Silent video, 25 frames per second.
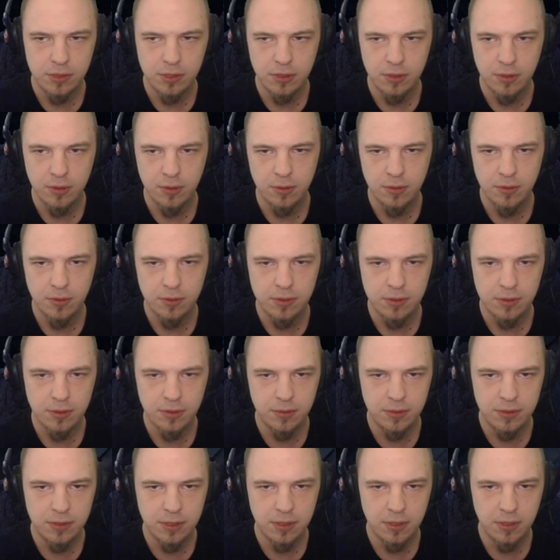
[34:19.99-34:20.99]

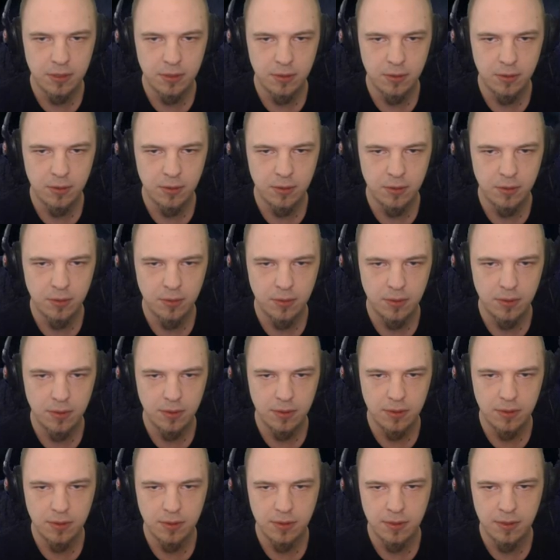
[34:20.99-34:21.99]
A
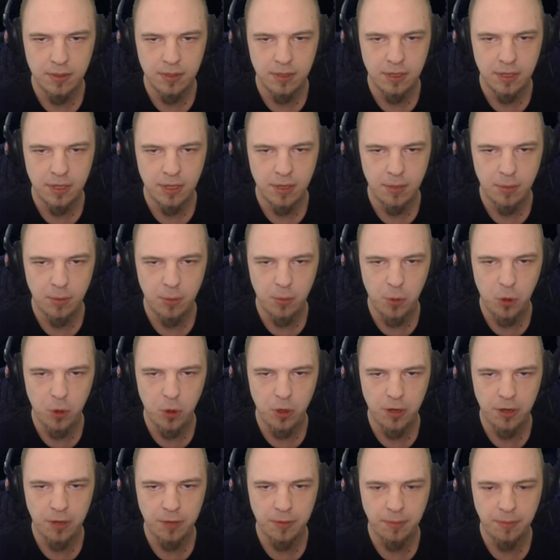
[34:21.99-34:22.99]
Couple
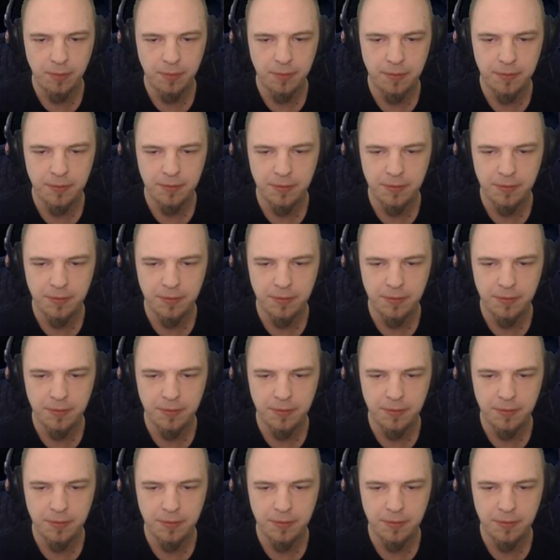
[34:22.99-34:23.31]
more.